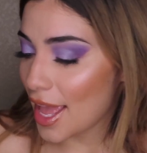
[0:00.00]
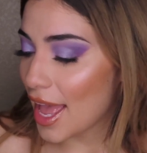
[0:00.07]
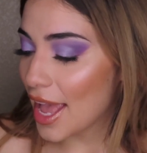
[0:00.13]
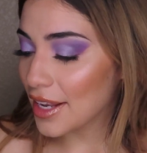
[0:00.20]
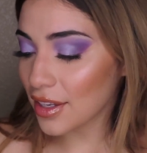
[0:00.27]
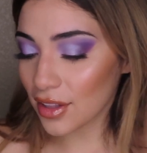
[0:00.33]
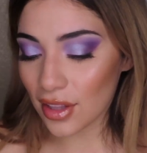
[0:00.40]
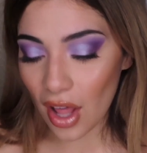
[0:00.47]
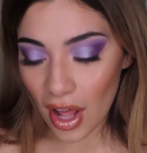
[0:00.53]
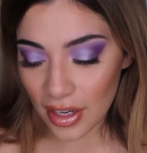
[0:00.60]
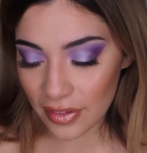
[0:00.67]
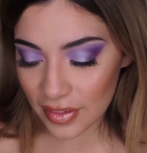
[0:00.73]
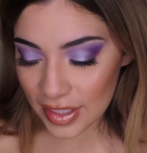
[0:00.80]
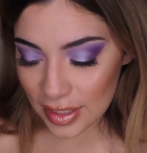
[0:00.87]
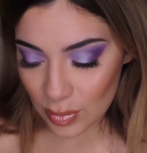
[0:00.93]
And a lot
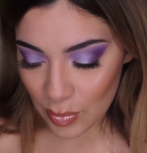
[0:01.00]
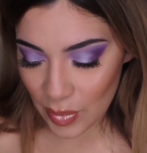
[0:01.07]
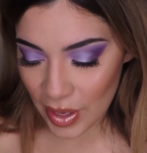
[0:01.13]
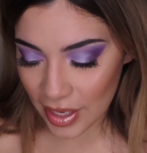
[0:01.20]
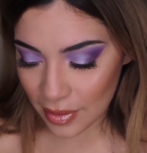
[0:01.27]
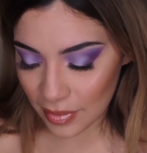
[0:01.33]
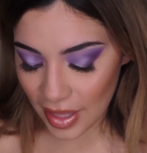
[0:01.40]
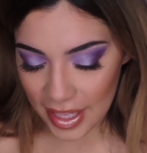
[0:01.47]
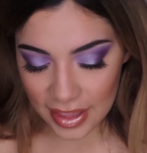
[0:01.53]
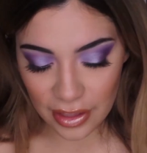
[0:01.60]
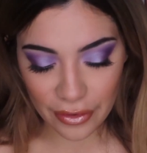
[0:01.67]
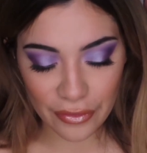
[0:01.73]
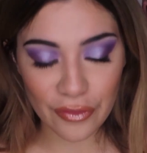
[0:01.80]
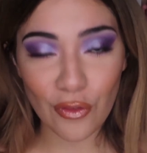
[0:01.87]
of these the